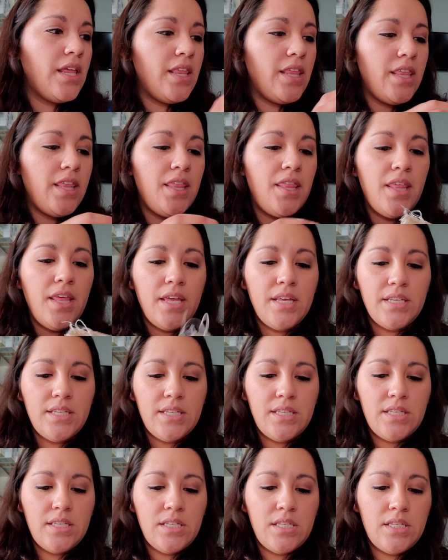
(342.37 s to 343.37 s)

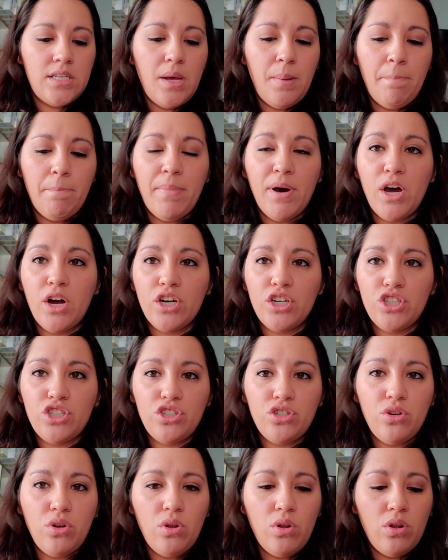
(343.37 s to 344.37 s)
This
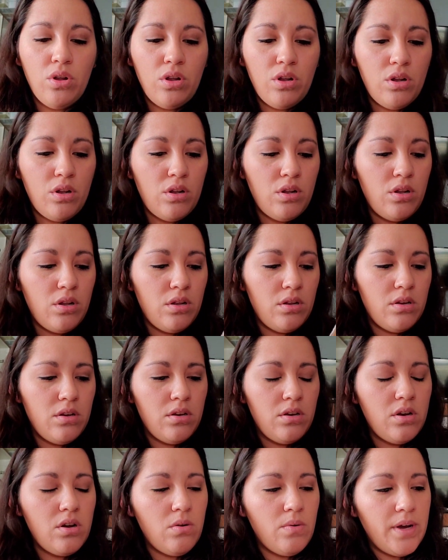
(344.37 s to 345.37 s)
partial,
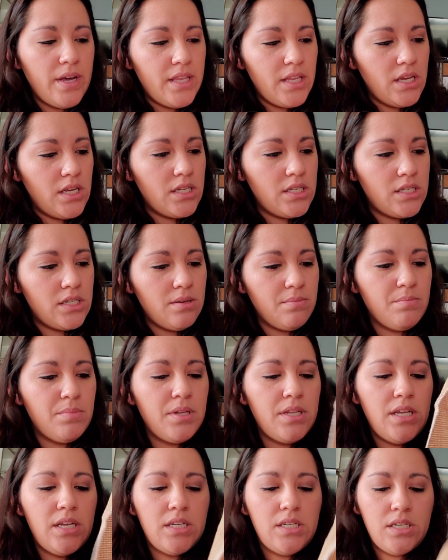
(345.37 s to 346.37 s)
no, I think it's
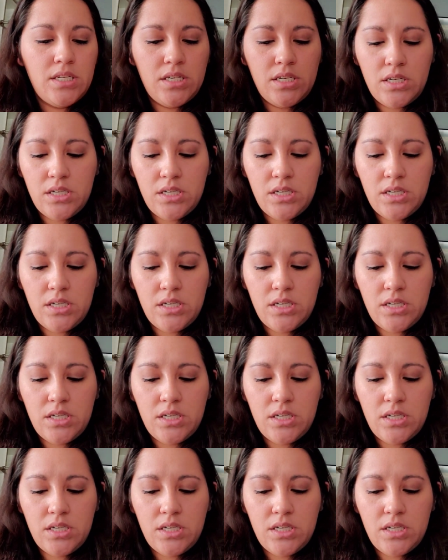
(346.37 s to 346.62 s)
complete.